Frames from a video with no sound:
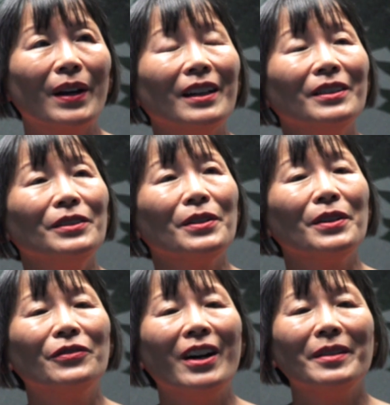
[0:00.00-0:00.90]
Well, you
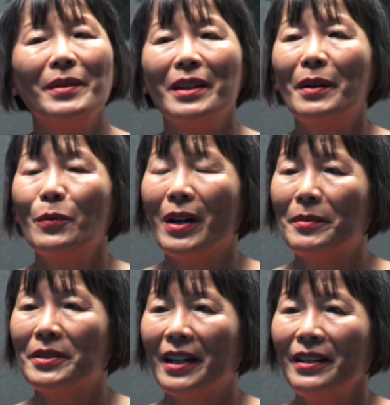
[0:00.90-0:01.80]
could find me at my
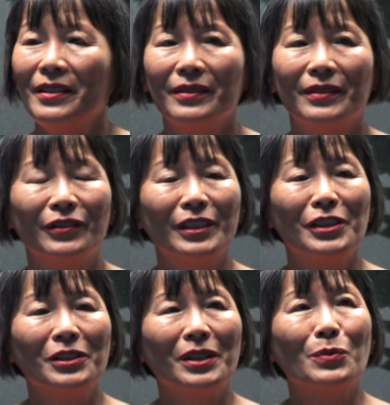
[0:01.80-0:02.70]
website,
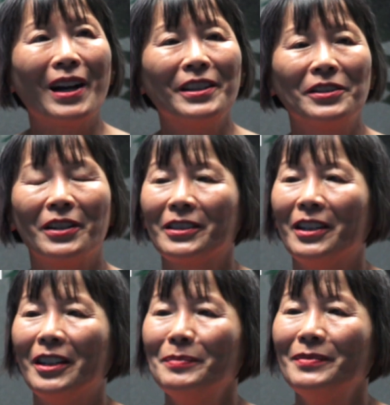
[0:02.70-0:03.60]

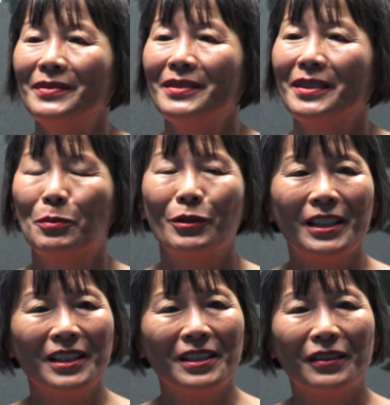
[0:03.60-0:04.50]
felicialeewrites.com. It's pretty
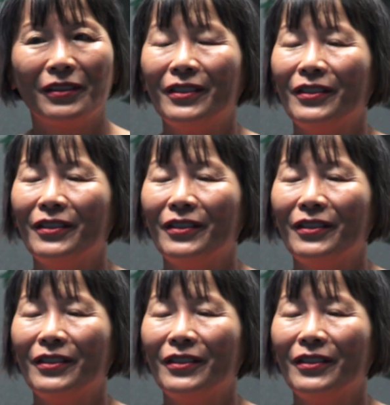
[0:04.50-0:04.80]
easy to